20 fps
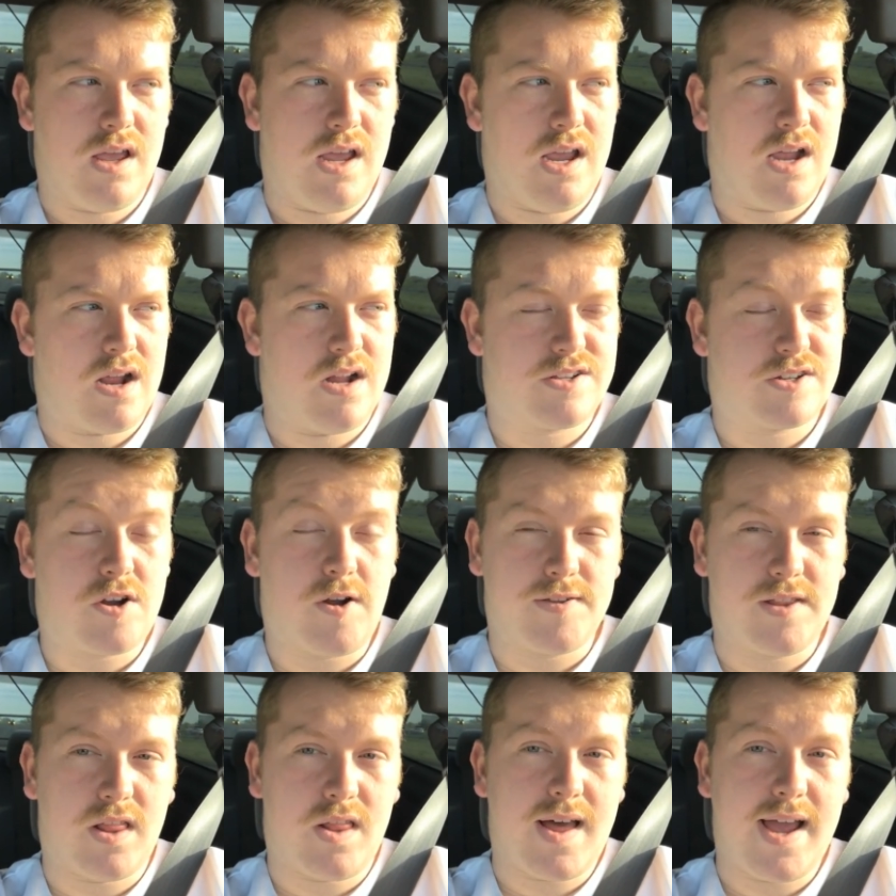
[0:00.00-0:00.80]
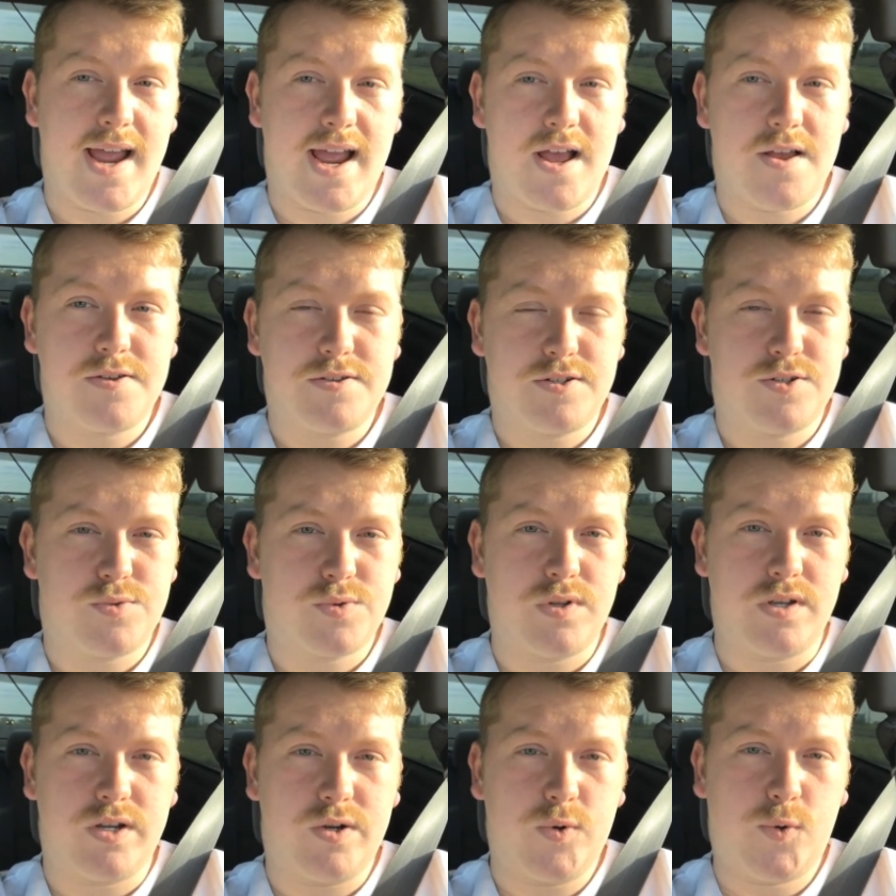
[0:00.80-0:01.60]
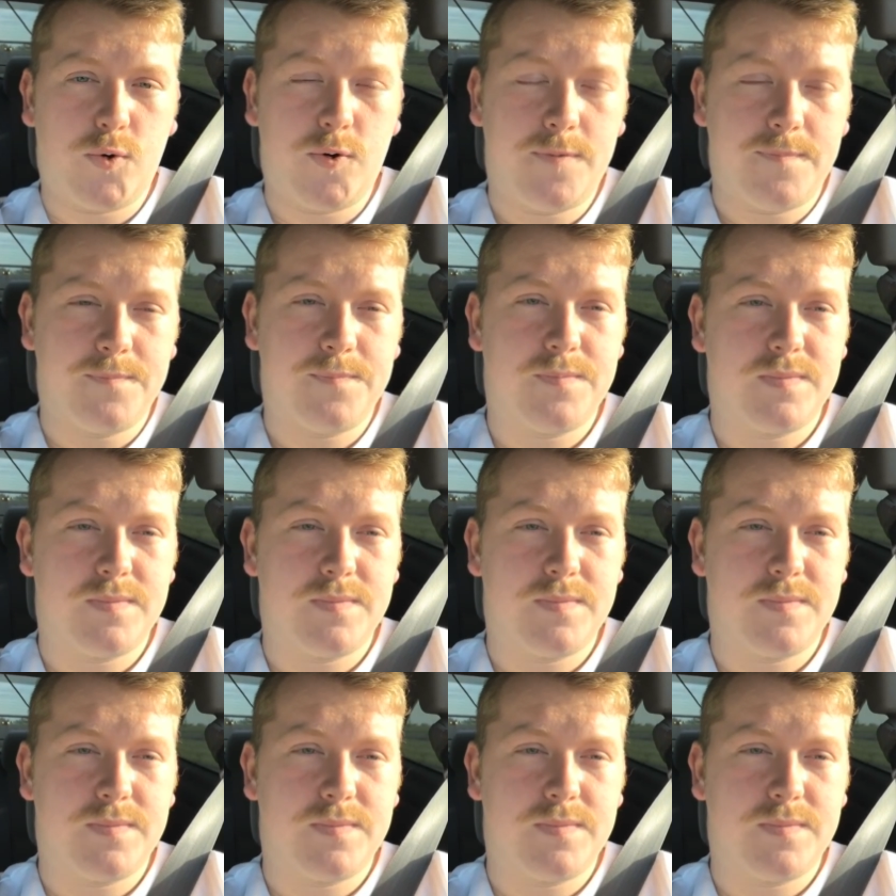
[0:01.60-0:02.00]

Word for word: And it's called The Lighthouse. It's really cool.